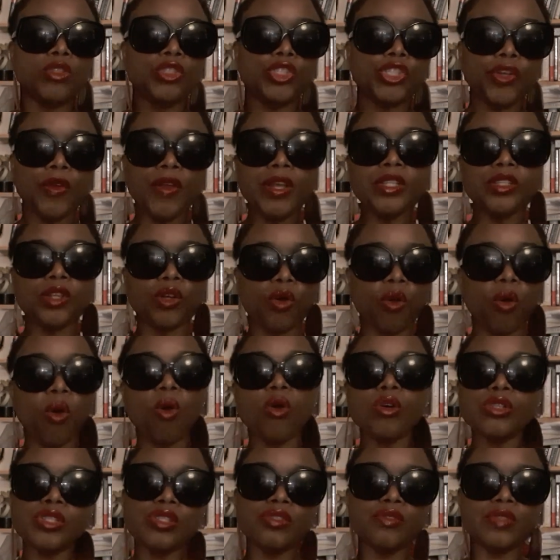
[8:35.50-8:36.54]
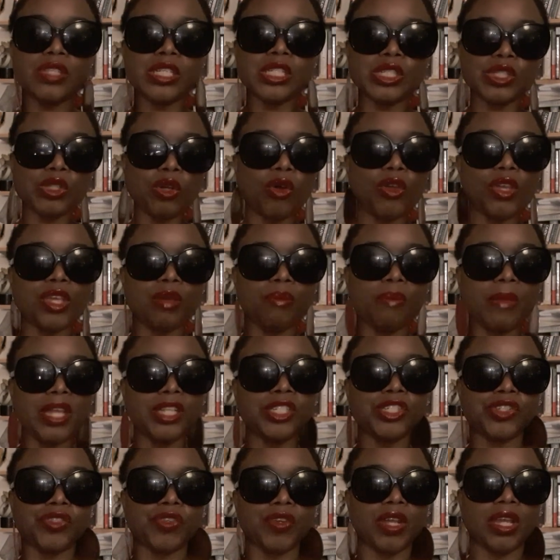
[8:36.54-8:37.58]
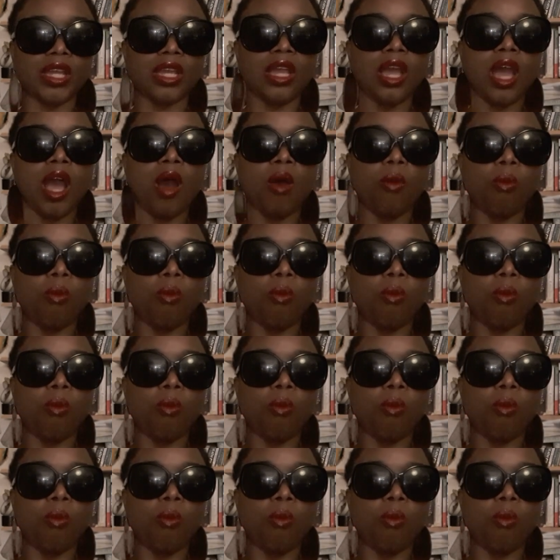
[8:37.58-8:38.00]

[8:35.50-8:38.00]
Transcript: during the course of this documentary,